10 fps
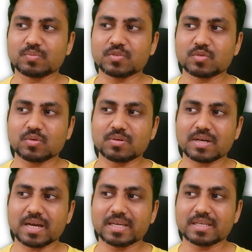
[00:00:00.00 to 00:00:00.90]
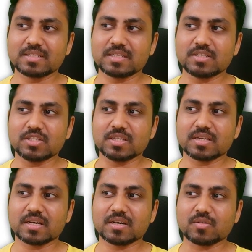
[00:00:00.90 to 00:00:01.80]
so I can see
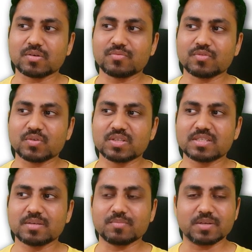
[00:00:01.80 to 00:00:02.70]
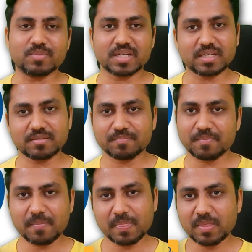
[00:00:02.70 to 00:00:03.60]
Jira, Confluence and Bitbucket,
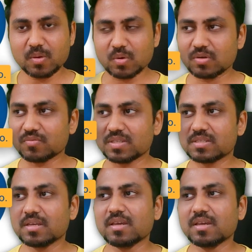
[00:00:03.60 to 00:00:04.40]
all of these.